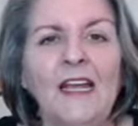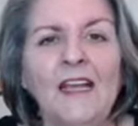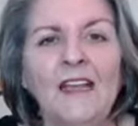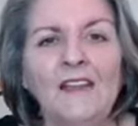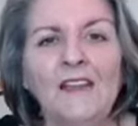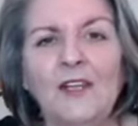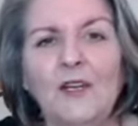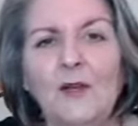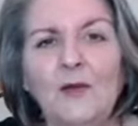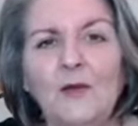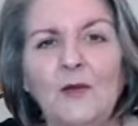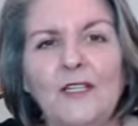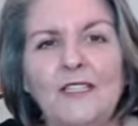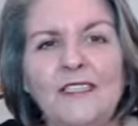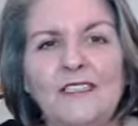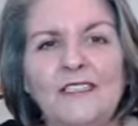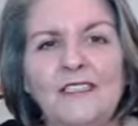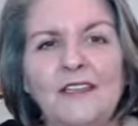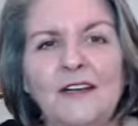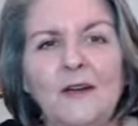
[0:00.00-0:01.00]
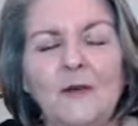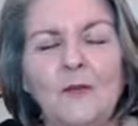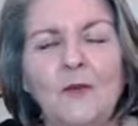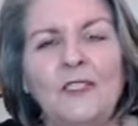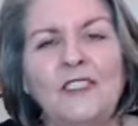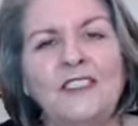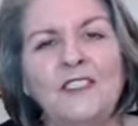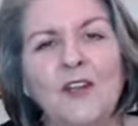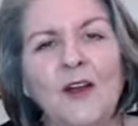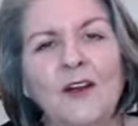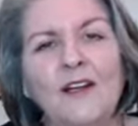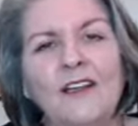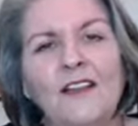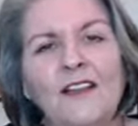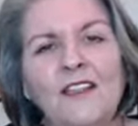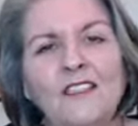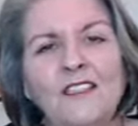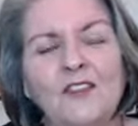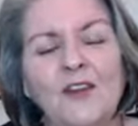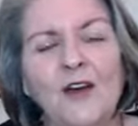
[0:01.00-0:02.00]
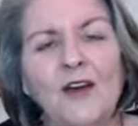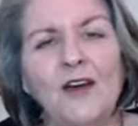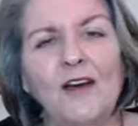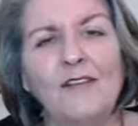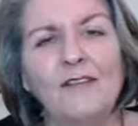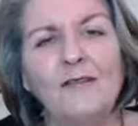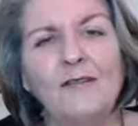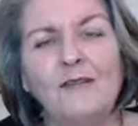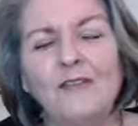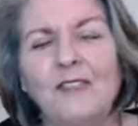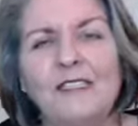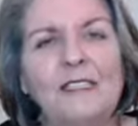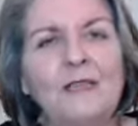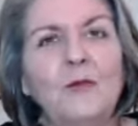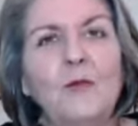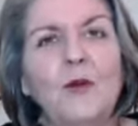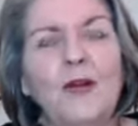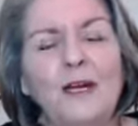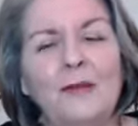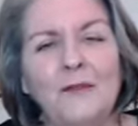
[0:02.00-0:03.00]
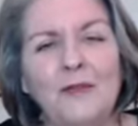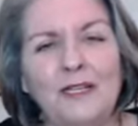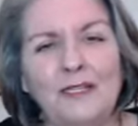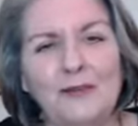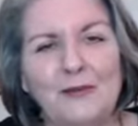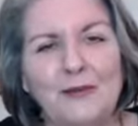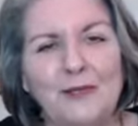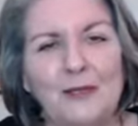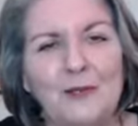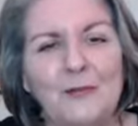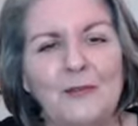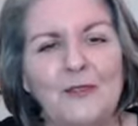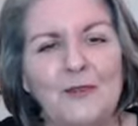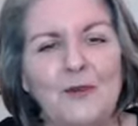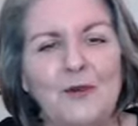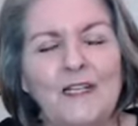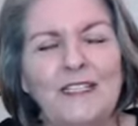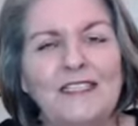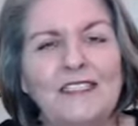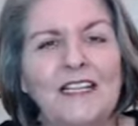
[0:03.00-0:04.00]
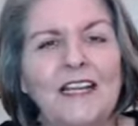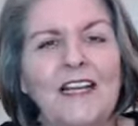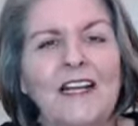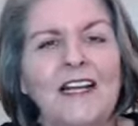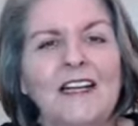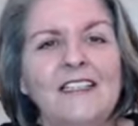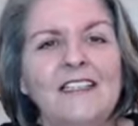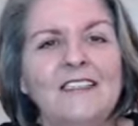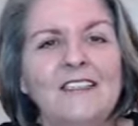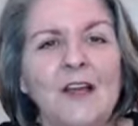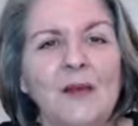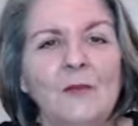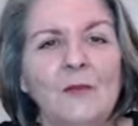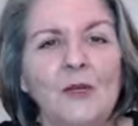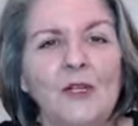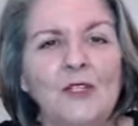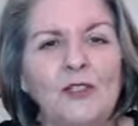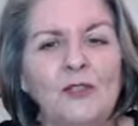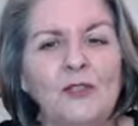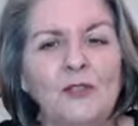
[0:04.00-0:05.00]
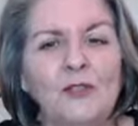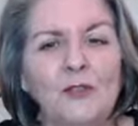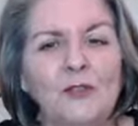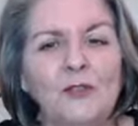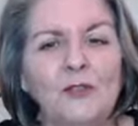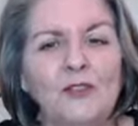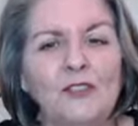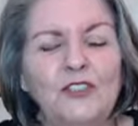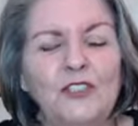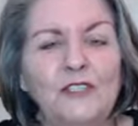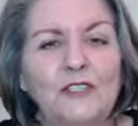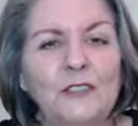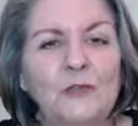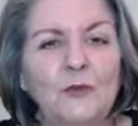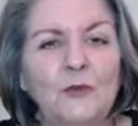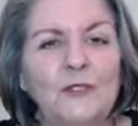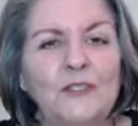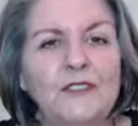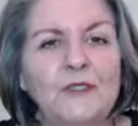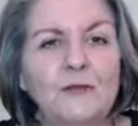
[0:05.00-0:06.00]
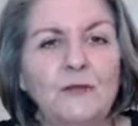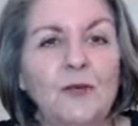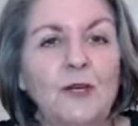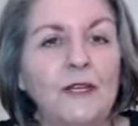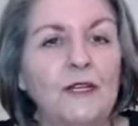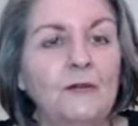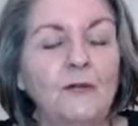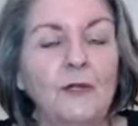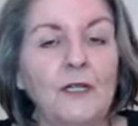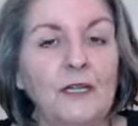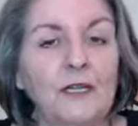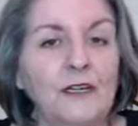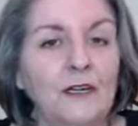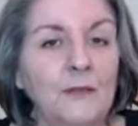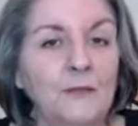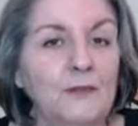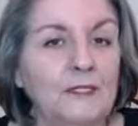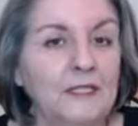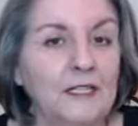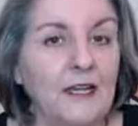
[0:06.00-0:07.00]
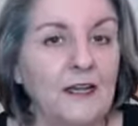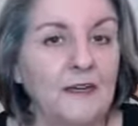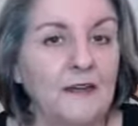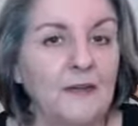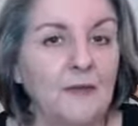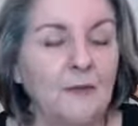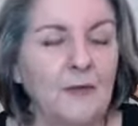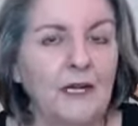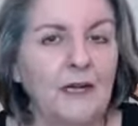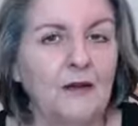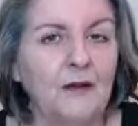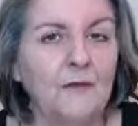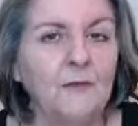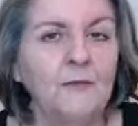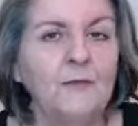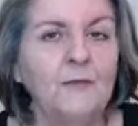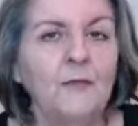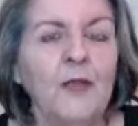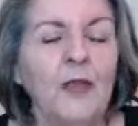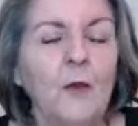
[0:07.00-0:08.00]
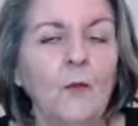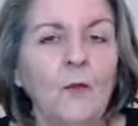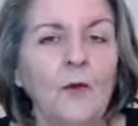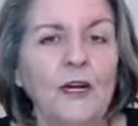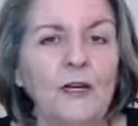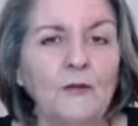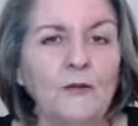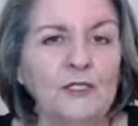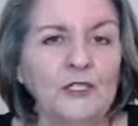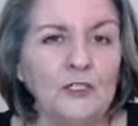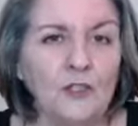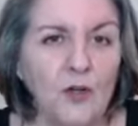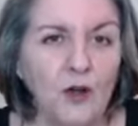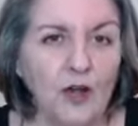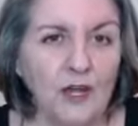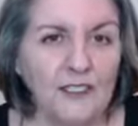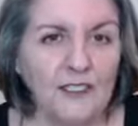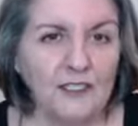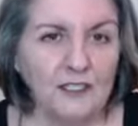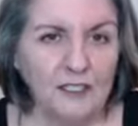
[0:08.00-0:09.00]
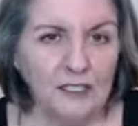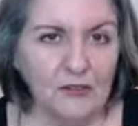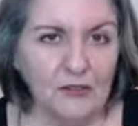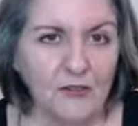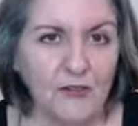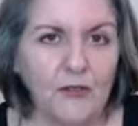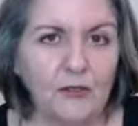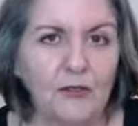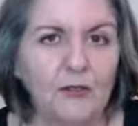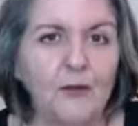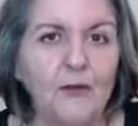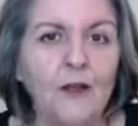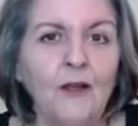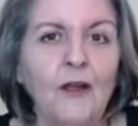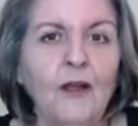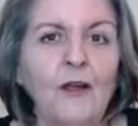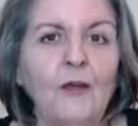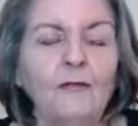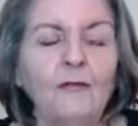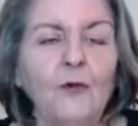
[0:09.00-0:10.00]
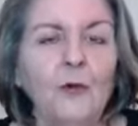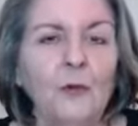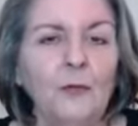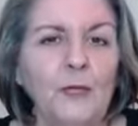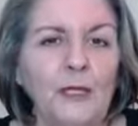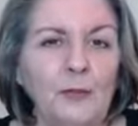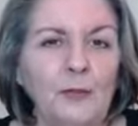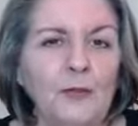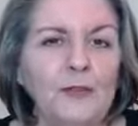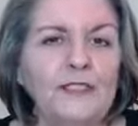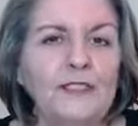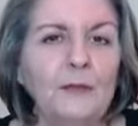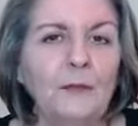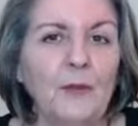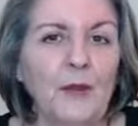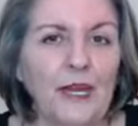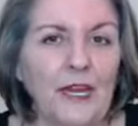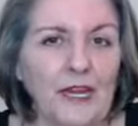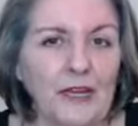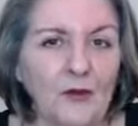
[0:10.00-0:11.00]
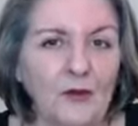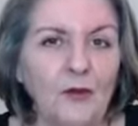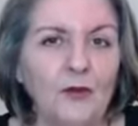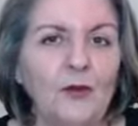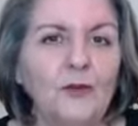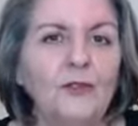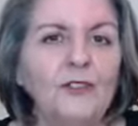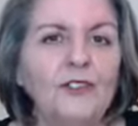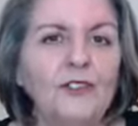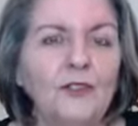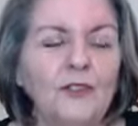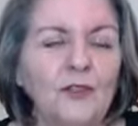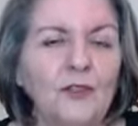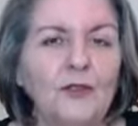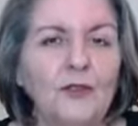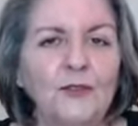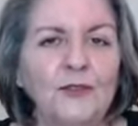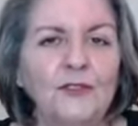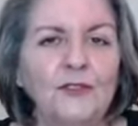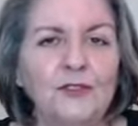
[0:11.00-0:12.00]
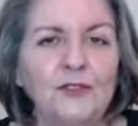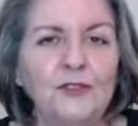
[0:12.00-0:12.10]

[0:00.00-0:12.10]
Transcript: There was, what started this off in one of my groups was someone who just was really, really upset about what it was costing her for people to pay her to use her